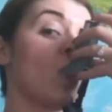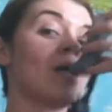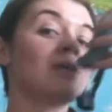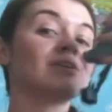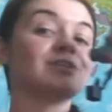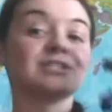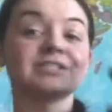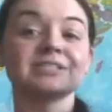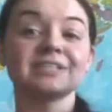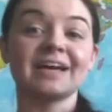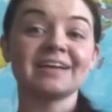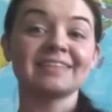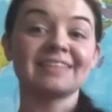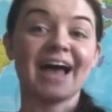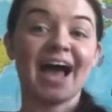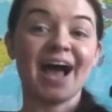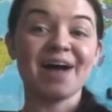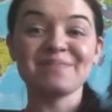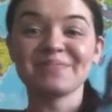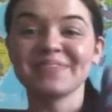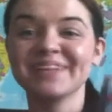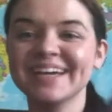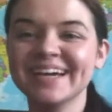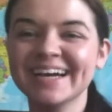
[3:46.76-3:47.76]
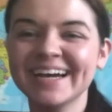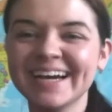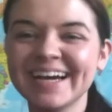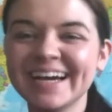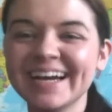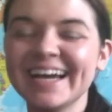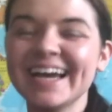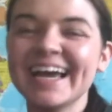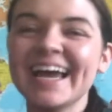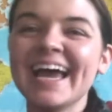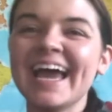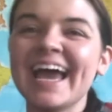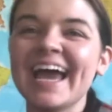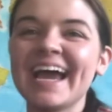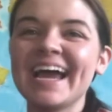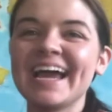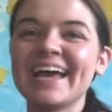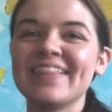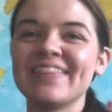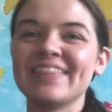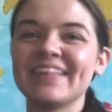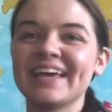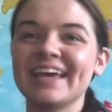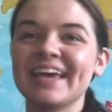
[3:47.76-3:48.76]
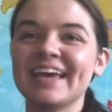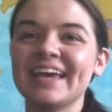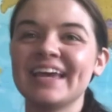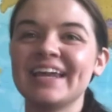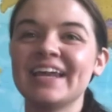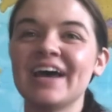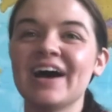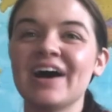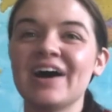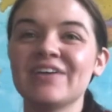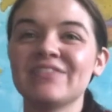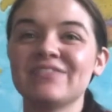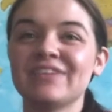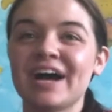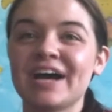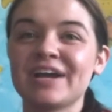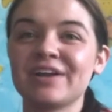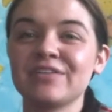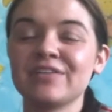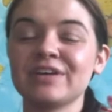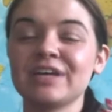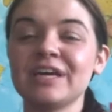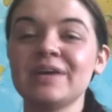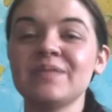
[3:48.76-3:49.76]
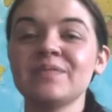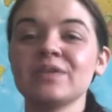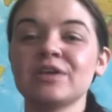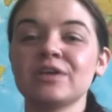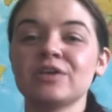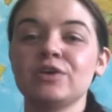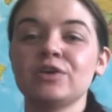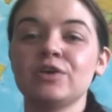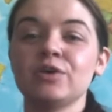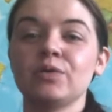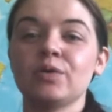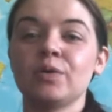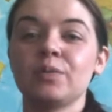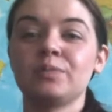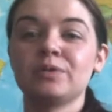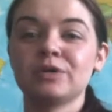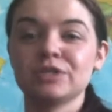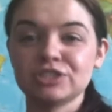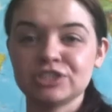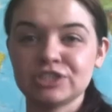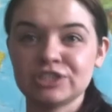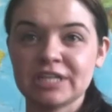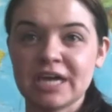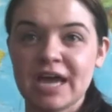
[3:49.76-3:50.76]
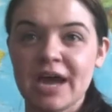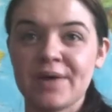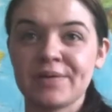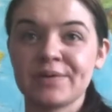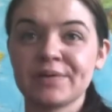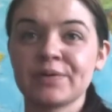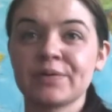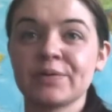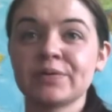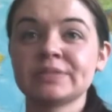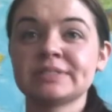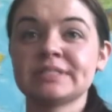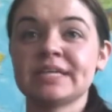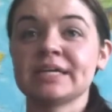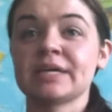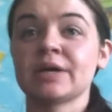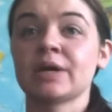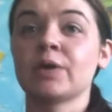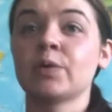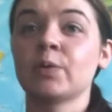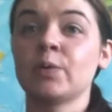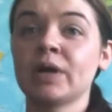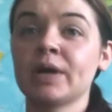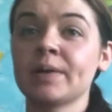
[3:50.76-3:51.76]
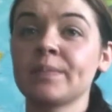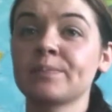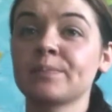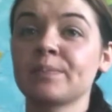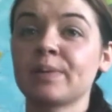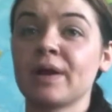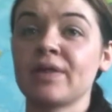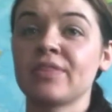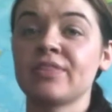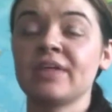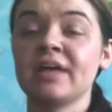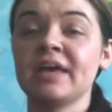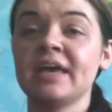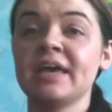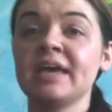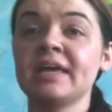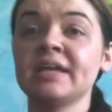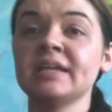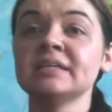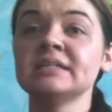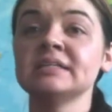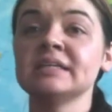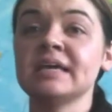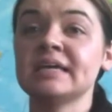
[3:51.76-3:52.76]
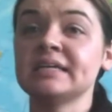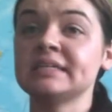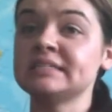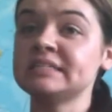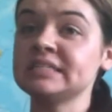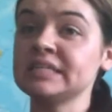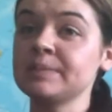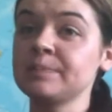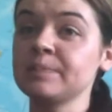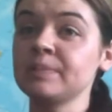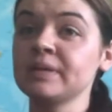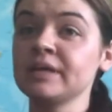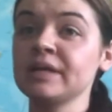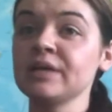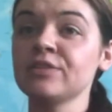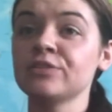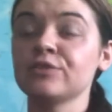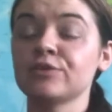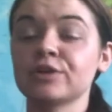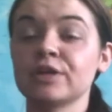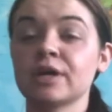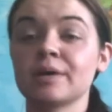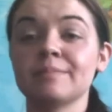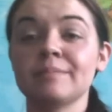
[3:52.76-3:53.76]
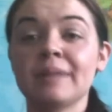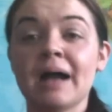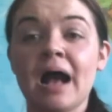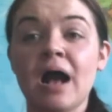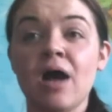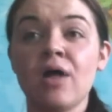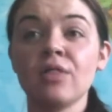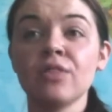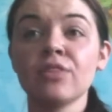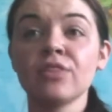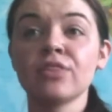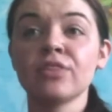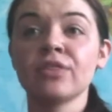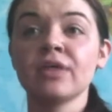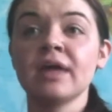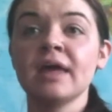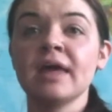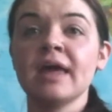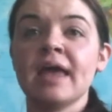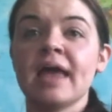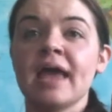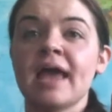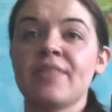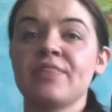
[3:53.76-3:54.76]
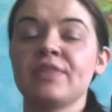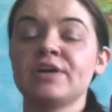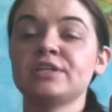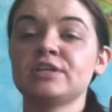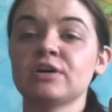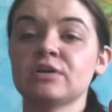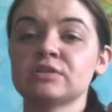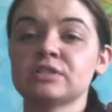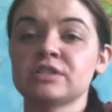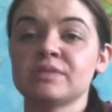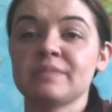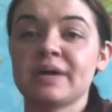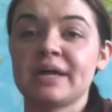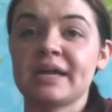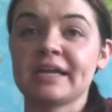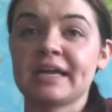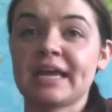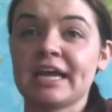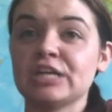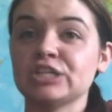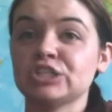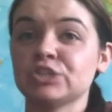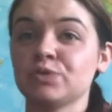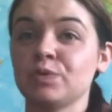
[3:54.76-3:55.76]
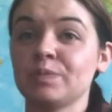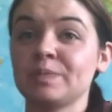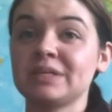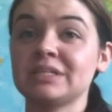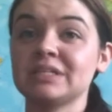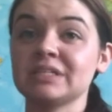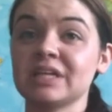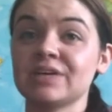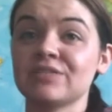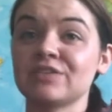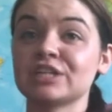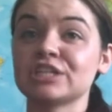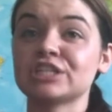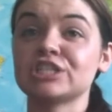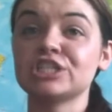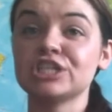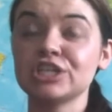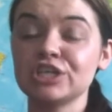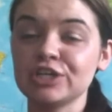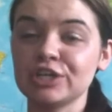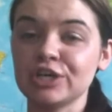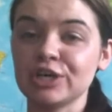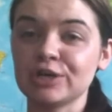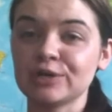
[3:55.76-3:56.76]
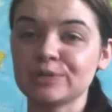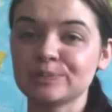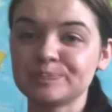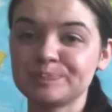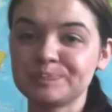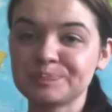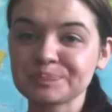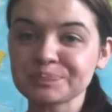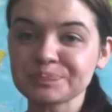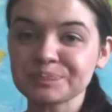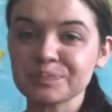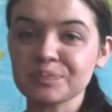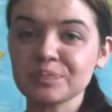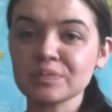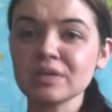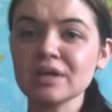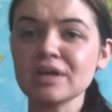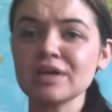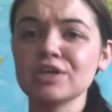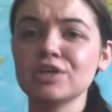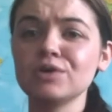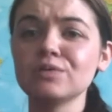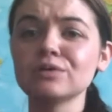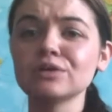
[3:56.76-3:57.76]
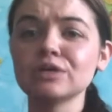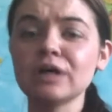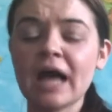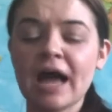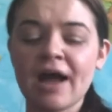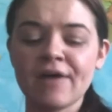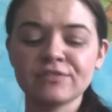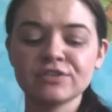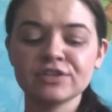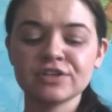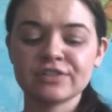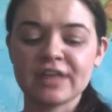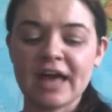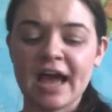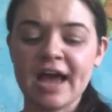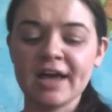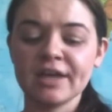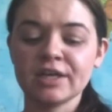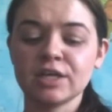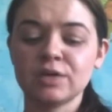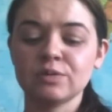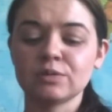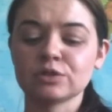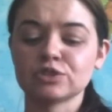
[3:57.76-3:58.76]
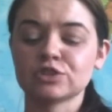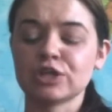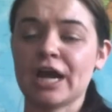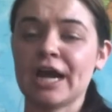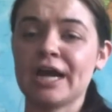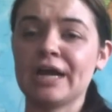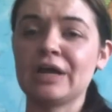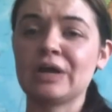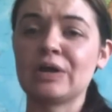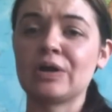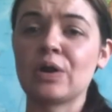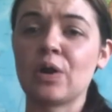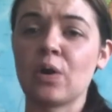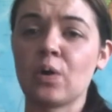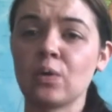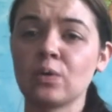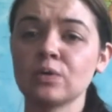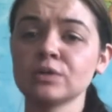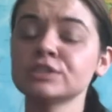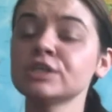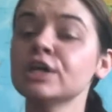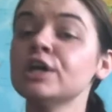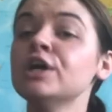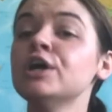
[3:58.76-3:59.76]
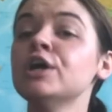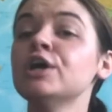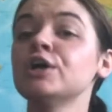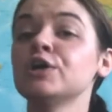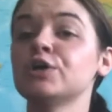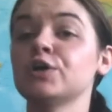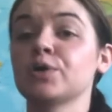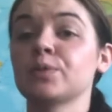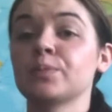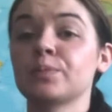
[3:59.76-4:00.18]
just like that. And then finally, you will push down, take a quick breath in and deeply through your mouth, and the dose of medication will be delivered to you. After that, you will try and hold your